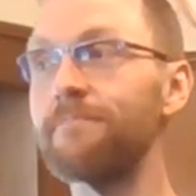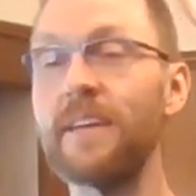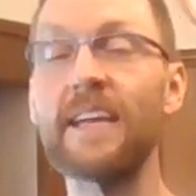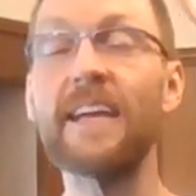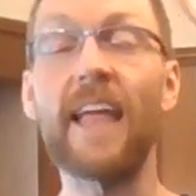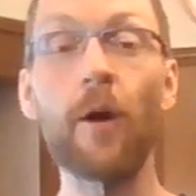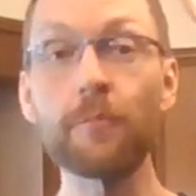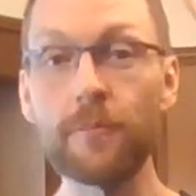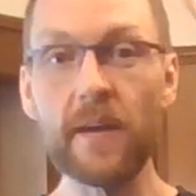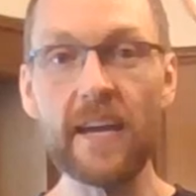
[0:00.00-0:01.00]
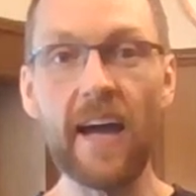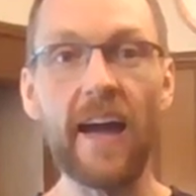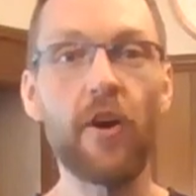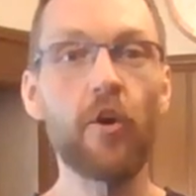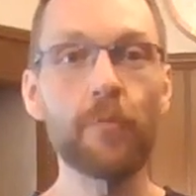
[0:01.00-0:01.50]
It helps me.
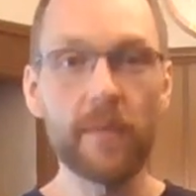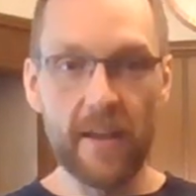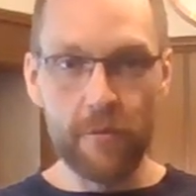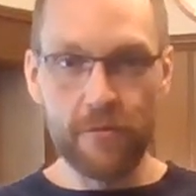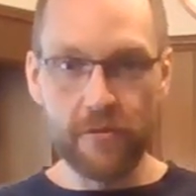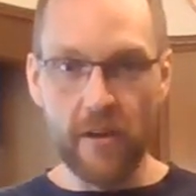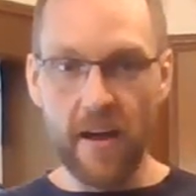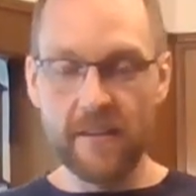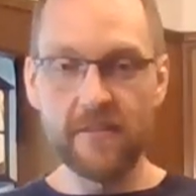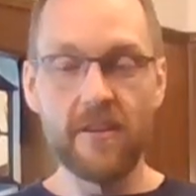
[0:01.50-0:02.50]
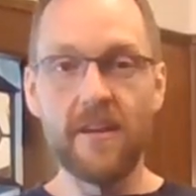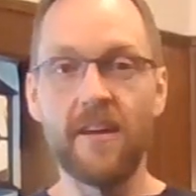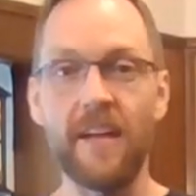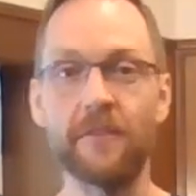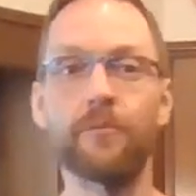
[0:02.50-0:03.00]
I hope it helps you guys.
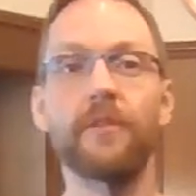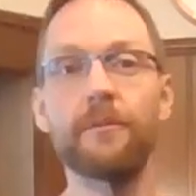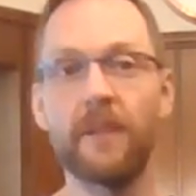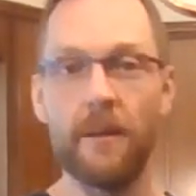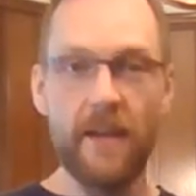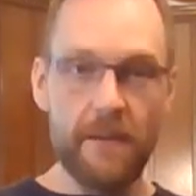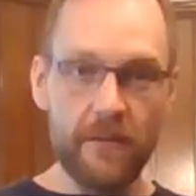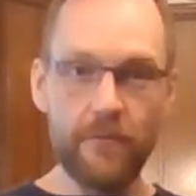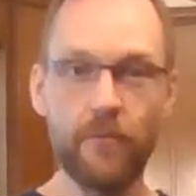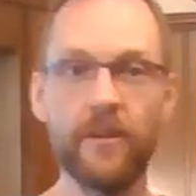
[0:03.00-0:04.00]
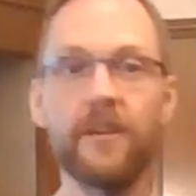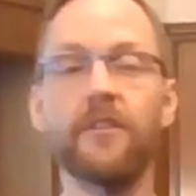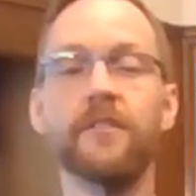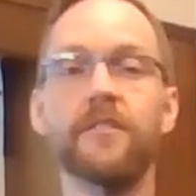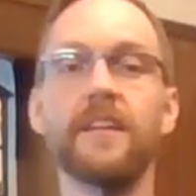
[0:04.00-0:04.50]
That's really what I'm aiming for
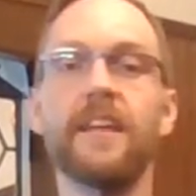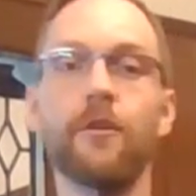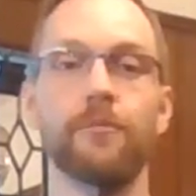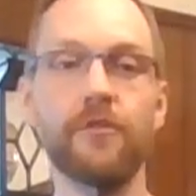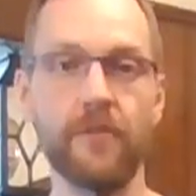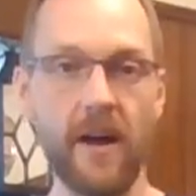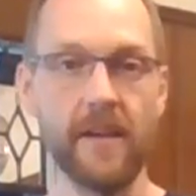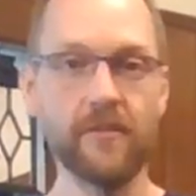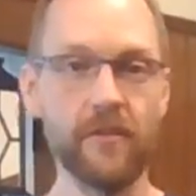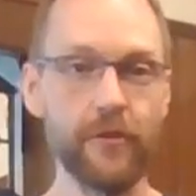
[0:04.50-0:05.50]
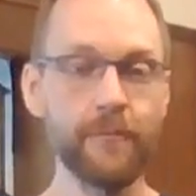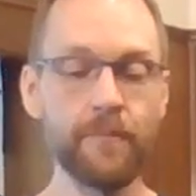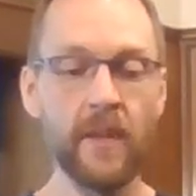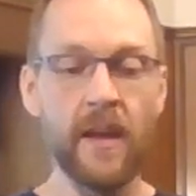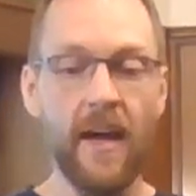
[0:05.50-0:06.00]
here, is that it helps you guys too.
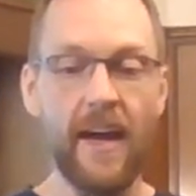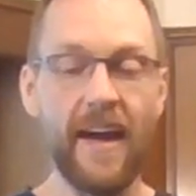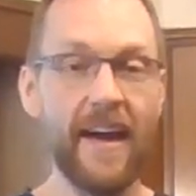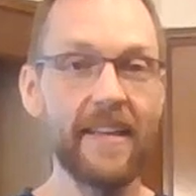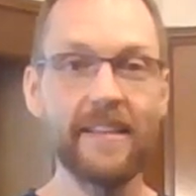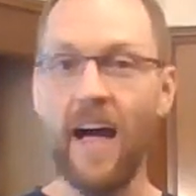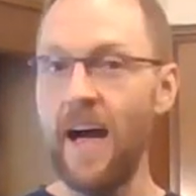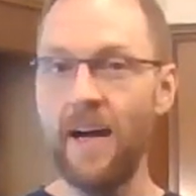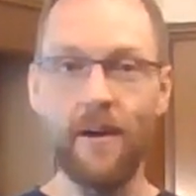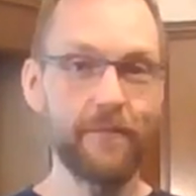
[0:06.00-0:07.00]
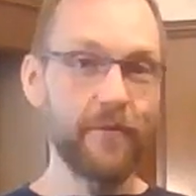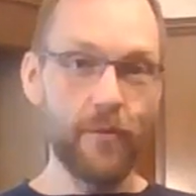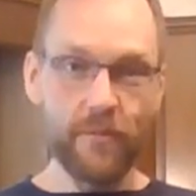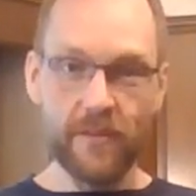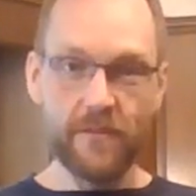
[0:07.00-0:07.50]
And a
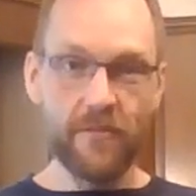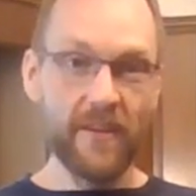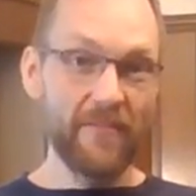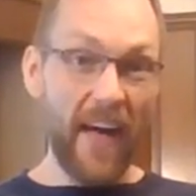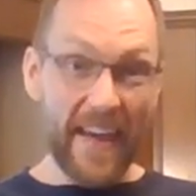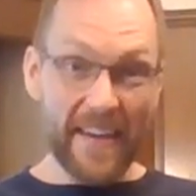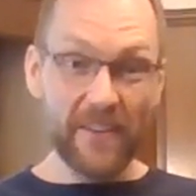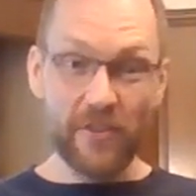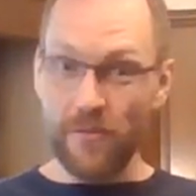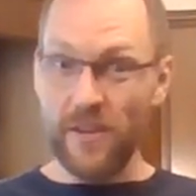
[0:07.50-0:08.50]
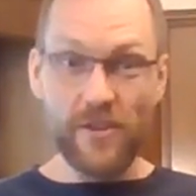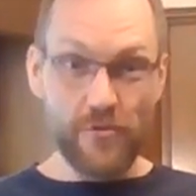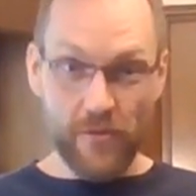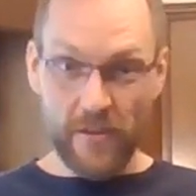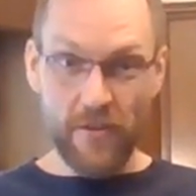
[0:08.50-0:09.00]
firm believer, if I can do it,
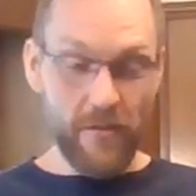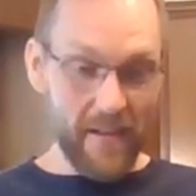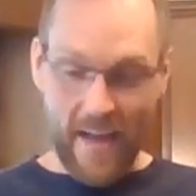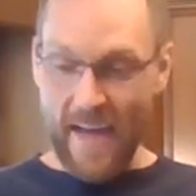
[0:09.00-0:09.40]
you can do it.